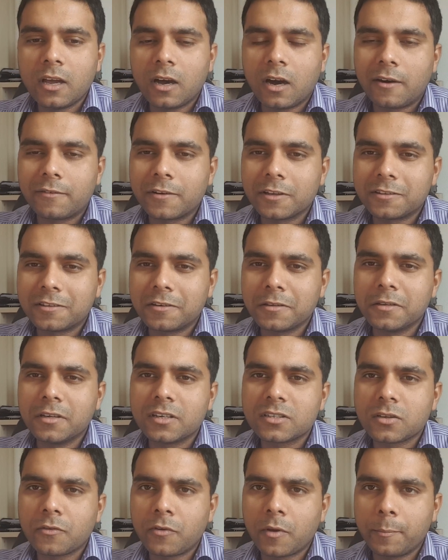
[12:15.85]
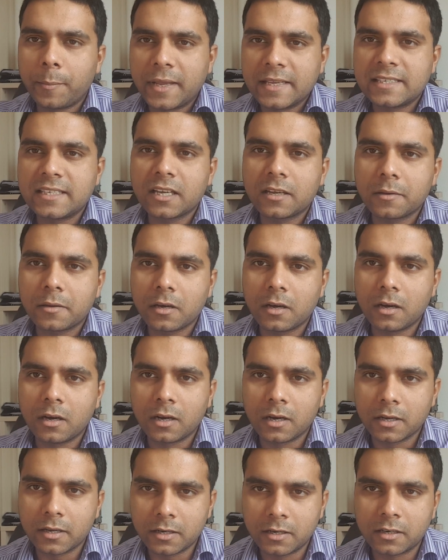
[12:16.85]
after 3 years of your basic
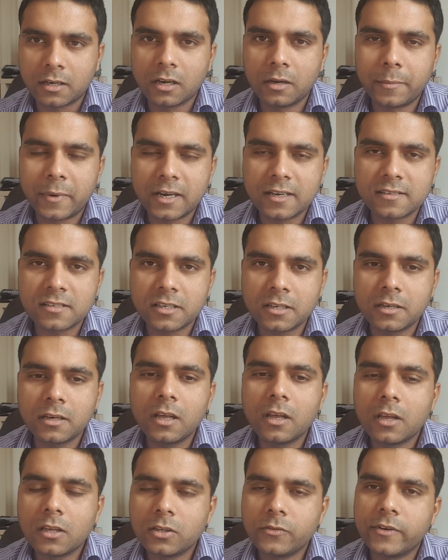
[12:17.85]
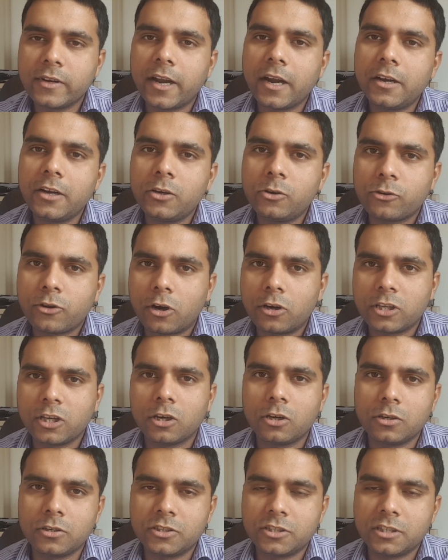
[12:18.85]
internal medicine, you will get into
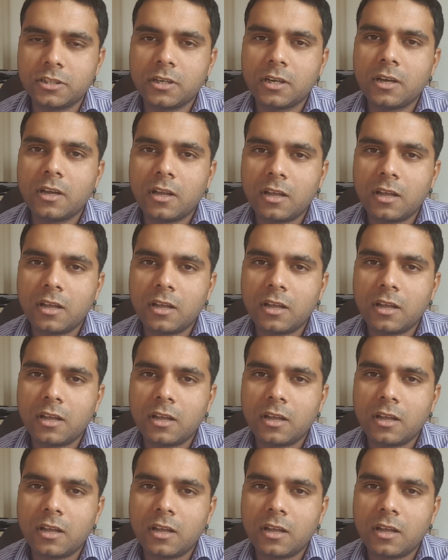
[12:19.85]
cardiology.